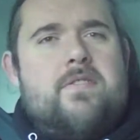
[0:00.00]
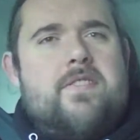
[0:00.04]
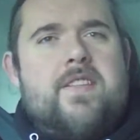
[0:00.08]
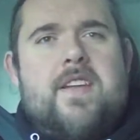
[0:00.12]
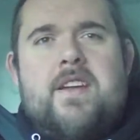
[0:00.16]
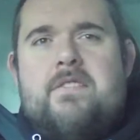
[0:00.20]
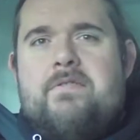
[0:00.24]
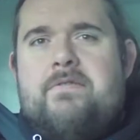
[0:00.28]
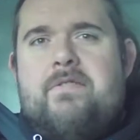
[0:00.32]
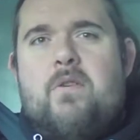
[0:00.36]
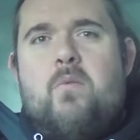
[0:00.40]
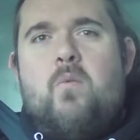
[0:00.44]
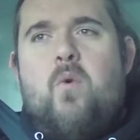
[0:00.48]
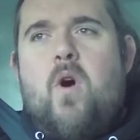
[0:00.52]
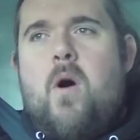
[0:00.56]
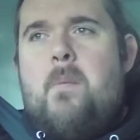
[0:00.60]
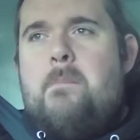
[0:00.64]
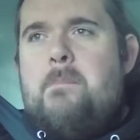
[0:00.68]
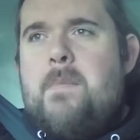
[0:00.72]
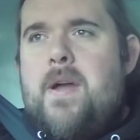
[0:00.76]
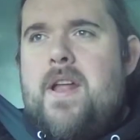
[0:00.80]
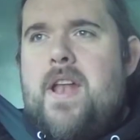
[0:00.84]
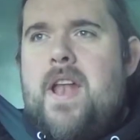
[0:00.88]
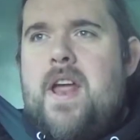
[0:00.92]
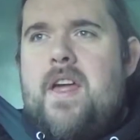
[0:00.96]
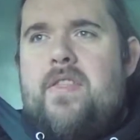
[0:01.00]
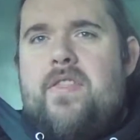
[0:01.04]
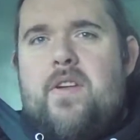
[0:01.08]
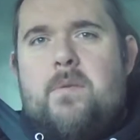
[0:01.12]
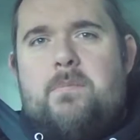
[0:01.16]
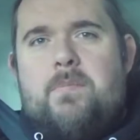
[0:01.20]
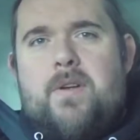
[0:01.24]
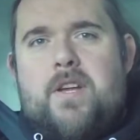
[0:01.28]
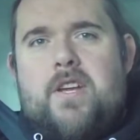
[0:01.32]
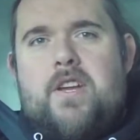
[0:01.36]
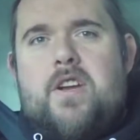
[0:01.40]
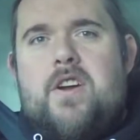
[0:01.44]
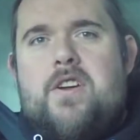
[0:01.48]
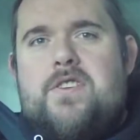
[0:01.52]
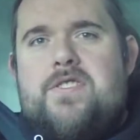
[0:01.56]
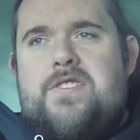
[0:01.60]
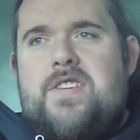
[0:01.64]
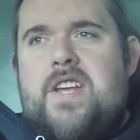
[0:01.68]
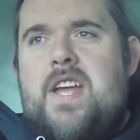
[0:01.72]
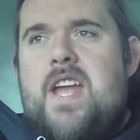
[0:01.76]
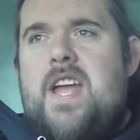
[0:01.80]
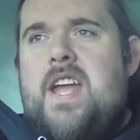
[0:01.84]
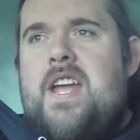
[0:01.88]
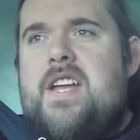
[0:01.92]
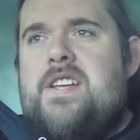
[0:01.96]
think for 1 minute that because
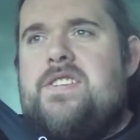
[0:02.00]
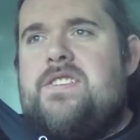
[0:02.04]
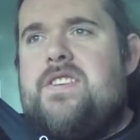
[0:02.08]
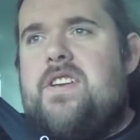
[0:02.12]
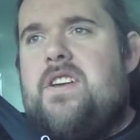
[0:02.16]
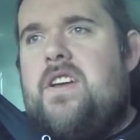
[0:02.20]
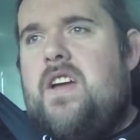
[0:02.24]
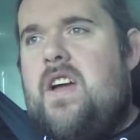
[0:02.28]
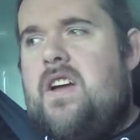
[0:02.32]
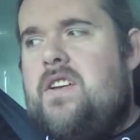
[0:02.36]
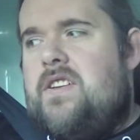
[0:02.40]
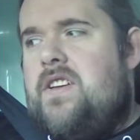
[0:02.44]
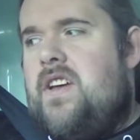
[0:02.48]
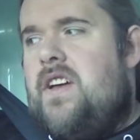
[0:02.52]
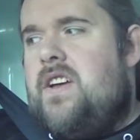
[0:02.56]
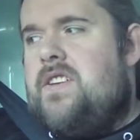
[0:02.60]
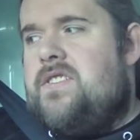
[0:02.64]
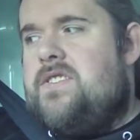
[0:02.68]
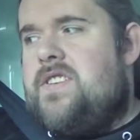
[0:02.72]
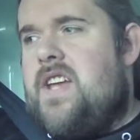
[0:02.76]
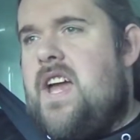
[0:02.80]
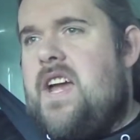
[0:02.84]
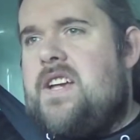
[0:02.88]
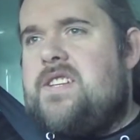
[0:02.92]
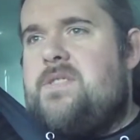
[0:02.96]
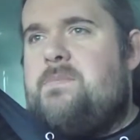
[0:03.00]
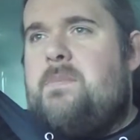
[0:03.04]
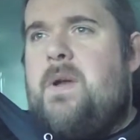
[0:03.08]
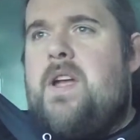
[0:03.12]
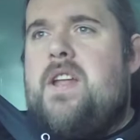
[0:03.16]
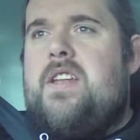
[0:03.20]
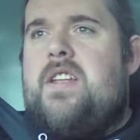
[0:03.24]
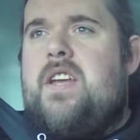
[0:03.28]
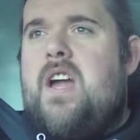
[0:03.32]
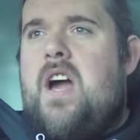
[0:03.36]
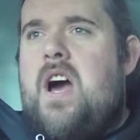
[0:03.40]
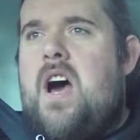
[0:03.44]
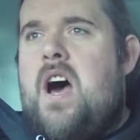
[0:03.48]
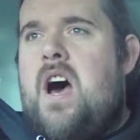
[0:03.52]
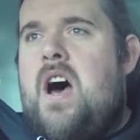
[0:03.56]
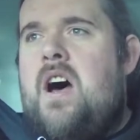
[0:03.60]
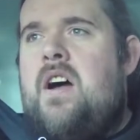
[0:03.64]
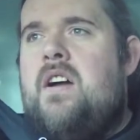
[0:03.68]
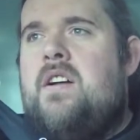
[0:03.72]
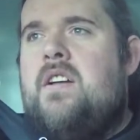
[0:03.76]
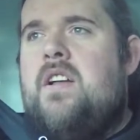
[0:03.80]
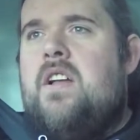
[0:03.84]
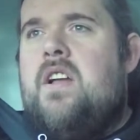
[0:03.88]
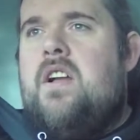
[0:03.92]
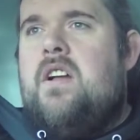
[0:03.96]
it is a Zaxby car,
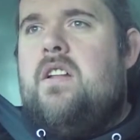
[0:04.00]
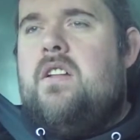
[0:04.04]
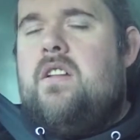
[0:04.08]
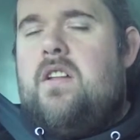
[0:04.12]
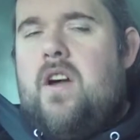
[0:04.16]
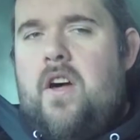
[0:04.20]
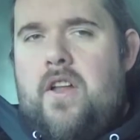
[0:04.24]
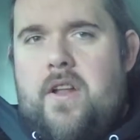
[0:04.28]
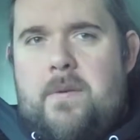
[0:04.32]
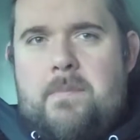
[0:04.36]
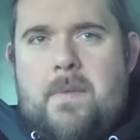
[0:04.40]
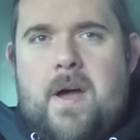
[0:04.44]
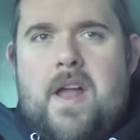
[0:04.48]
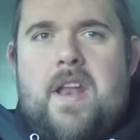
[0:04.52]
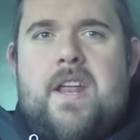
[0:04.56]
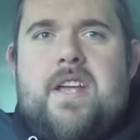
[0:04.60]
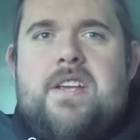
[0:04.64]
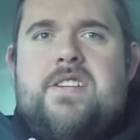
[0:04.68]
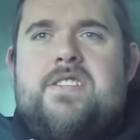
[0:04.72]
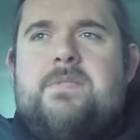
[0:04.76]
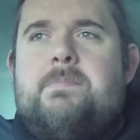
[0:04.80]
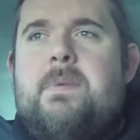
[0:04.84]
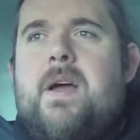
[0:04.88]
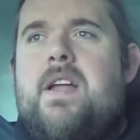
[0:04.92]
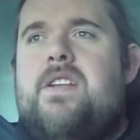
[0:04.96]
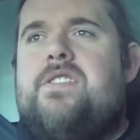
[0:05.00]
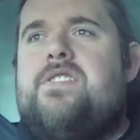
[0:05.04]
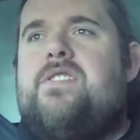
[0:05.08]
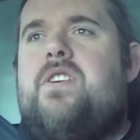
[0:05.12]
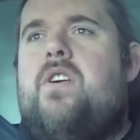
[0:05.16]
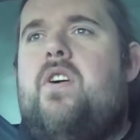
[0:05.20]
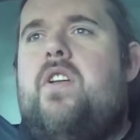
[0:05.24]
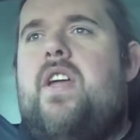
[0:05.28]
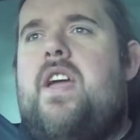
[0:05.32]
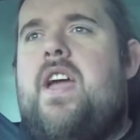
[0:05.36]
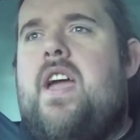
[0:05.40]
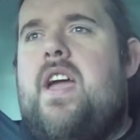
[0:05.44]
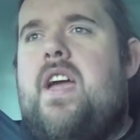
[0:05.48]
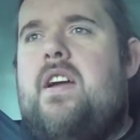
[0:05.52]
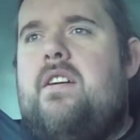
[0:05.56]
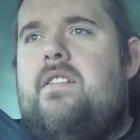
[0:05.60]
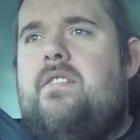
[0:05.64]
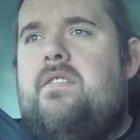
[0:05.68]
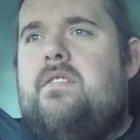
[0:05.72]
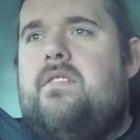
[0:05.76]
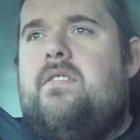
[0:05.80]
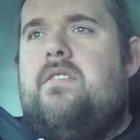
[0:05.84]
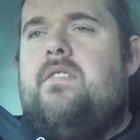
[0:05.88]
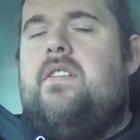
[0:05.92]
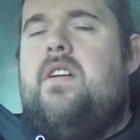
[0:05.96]
a lot of money spent on it,
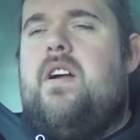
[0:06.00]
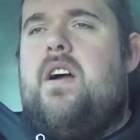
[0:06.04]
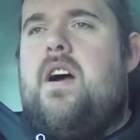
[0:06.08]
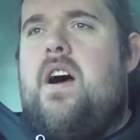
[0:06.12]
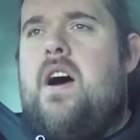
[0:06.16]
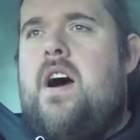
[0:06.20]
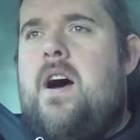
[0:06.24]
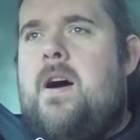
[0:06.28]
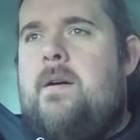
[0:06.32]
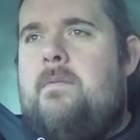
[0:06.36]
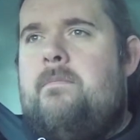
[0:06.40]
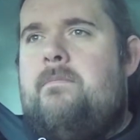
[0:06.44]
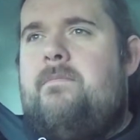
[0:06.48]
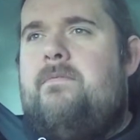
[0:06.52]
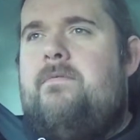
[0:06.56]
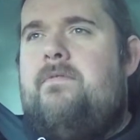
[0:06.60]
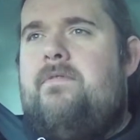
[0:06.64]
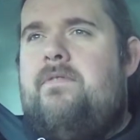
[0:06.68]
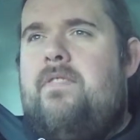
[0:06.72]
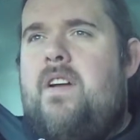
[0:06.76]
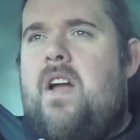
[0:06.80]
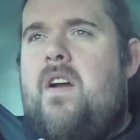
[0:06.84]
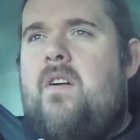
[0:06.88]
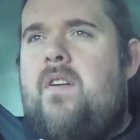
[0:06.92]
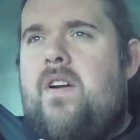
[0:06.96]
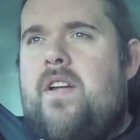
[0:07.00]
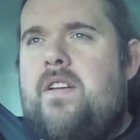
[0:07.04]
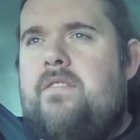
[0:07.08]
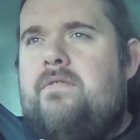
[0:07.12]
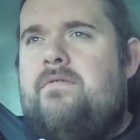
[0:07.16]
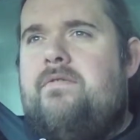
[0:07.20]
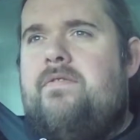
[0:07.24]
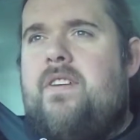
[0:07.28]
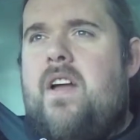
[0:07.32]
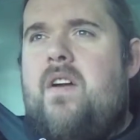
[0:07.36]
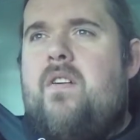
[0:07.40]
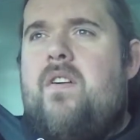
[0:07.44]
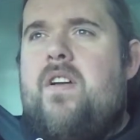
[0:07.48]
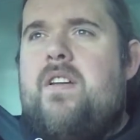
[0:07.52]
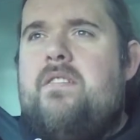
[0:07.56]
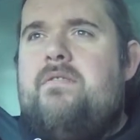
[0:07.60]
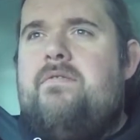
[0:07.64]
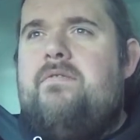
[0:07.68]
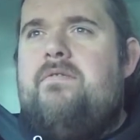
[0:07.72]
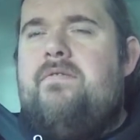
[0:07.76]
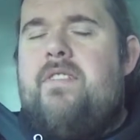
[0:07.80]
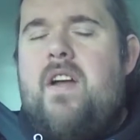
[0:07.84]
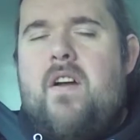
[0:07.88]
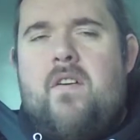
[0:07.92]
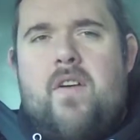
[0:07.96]
very, very,
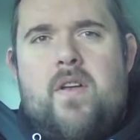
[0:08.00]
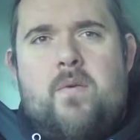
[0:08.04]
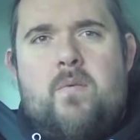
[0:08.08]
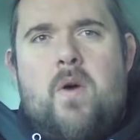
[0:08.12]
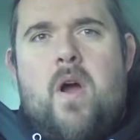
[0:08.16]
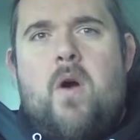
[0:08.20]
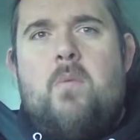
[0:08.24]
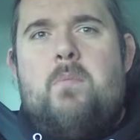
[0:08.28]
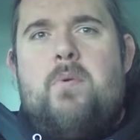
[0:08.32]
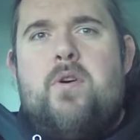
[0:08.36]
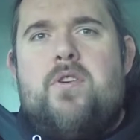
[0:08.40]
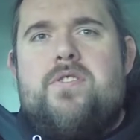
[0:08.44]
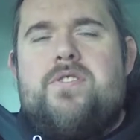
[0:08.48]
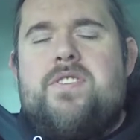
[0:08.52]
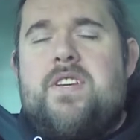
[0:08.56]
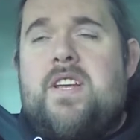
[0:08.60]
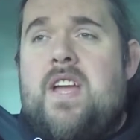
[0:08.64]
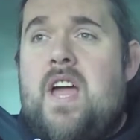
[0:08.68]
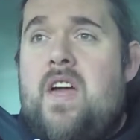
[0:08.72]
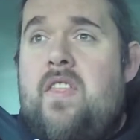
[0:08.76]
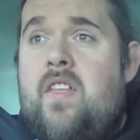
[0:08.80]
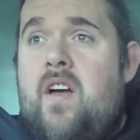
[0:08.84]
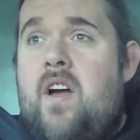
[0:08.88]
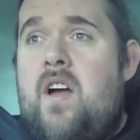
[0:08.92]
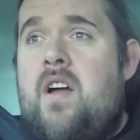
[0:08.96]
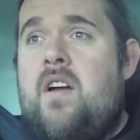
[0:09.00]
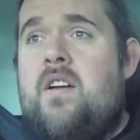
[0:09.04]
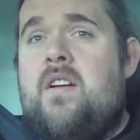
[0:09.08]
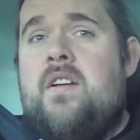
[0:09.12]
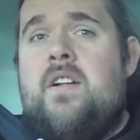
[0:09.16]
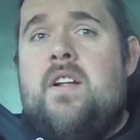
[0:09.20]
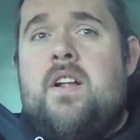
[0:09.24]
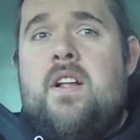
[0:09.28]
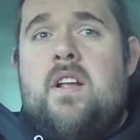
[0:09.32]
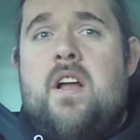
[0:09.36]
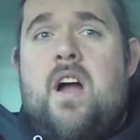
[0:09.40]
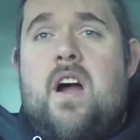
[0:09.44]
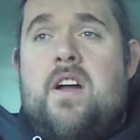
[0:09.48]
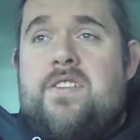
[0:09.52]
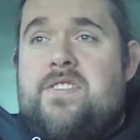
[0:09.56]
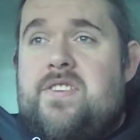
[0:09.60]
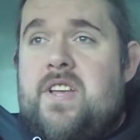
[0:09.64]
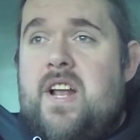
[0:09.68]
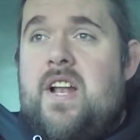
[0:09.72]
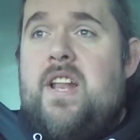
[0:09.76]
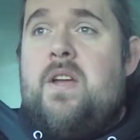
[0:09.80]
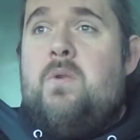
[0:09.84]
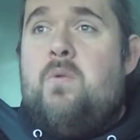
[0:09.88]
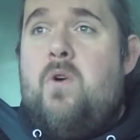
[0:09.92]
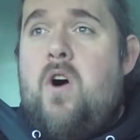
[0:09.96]
very well put together. I'll
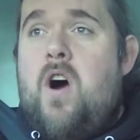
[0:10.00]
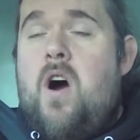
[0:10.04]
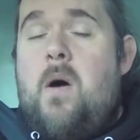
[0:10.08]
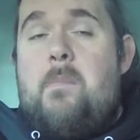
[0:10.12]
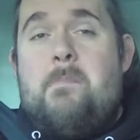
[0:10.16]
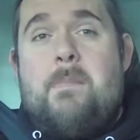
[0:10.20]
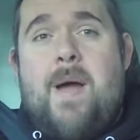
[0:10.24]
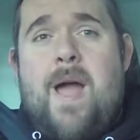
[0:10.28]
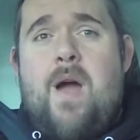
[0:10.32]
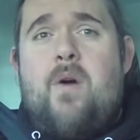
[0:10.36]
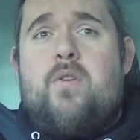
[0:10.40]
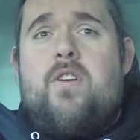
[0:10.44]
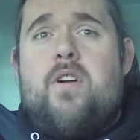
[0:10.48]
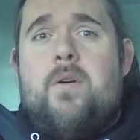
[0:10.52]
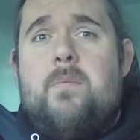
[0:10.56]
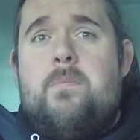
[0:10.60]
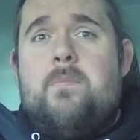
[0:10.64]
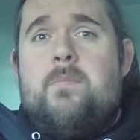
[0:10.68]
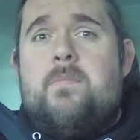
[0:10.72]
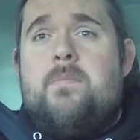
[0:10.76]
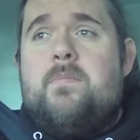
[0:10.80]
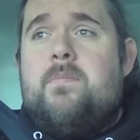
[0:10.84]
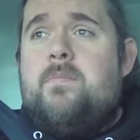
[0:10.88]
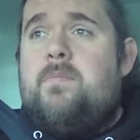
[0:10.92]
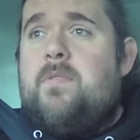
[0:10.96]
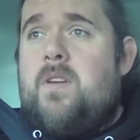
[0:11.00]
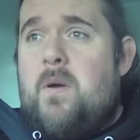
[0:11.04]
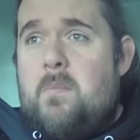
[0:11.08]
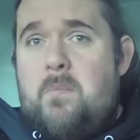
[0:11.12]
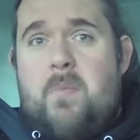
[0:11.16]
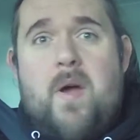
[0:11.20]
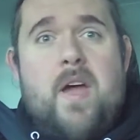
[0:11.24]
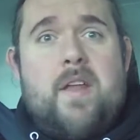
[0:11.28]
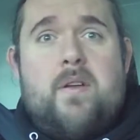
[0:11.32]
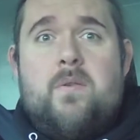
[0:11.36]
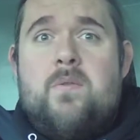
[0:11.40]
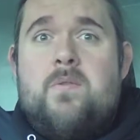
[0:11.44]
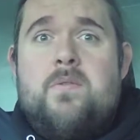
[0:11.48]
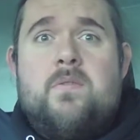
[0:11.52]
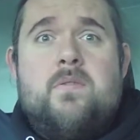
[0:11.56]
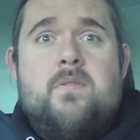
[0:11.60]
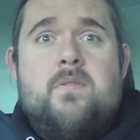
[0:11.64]
tell you what, Malcolm can pedal.